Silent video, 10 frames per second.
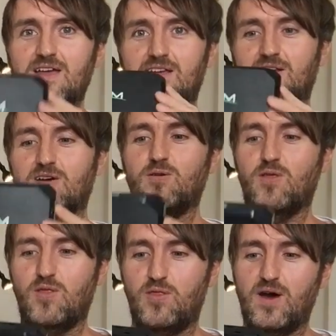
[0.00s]
You know,
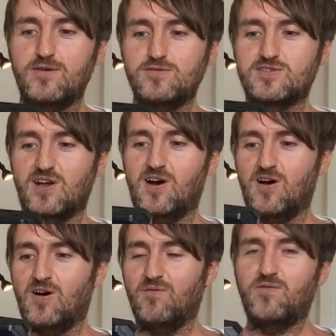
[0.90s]
those
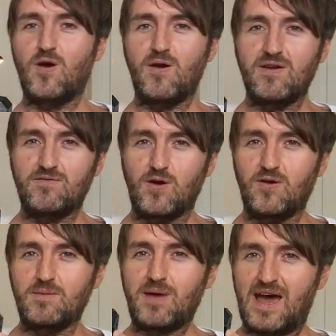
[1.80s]
are very,
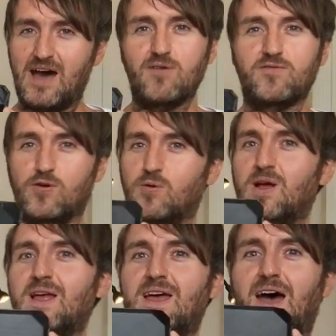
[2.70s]
very
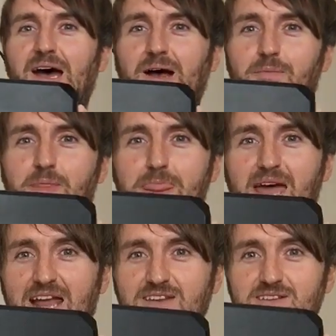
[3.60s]
powerful um,
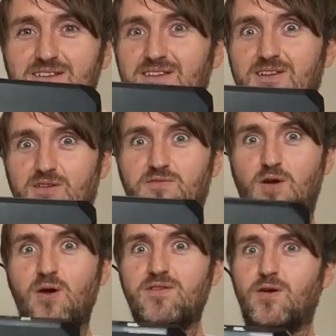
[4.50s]
and, you know,
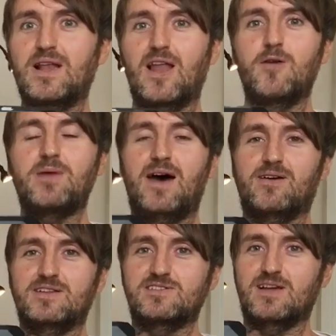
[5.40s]
very, very low
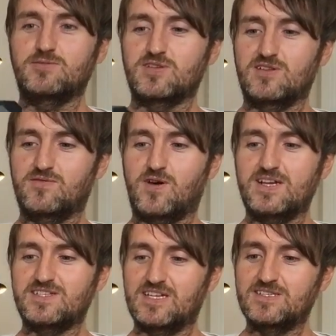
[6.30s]
power consumption
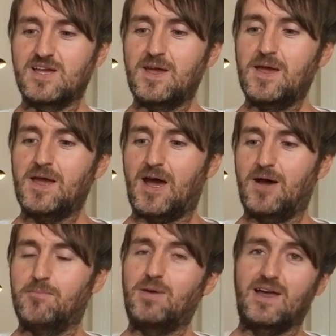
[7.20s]
devices.
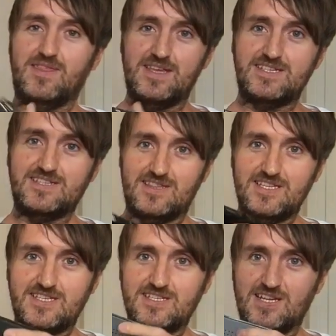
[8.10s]
Um, but this,
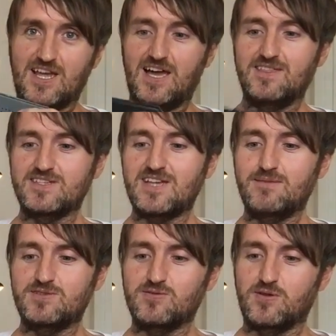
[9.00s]
this is, again, the
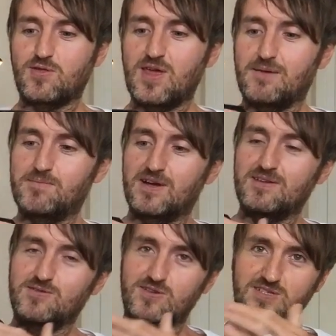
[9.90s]
same sort of thing,
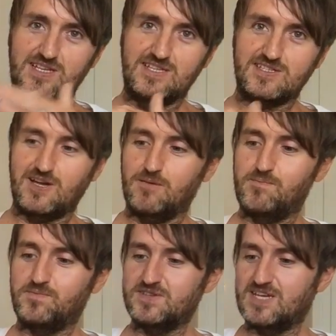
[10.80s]
but using Intel
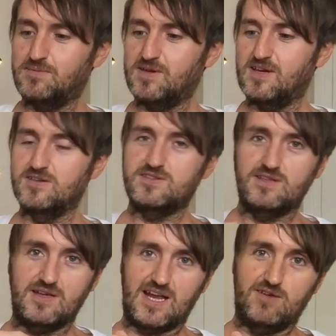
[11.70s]
CPUs
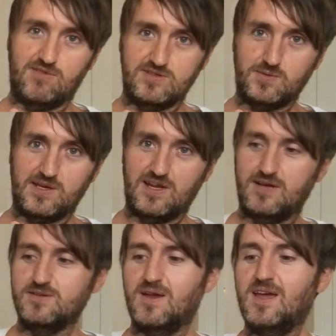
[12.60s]
and it runs
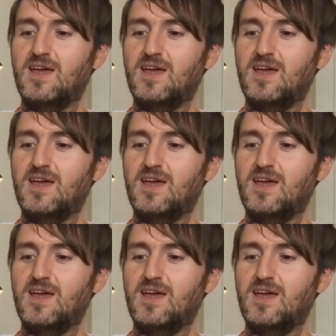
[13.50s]
Windows.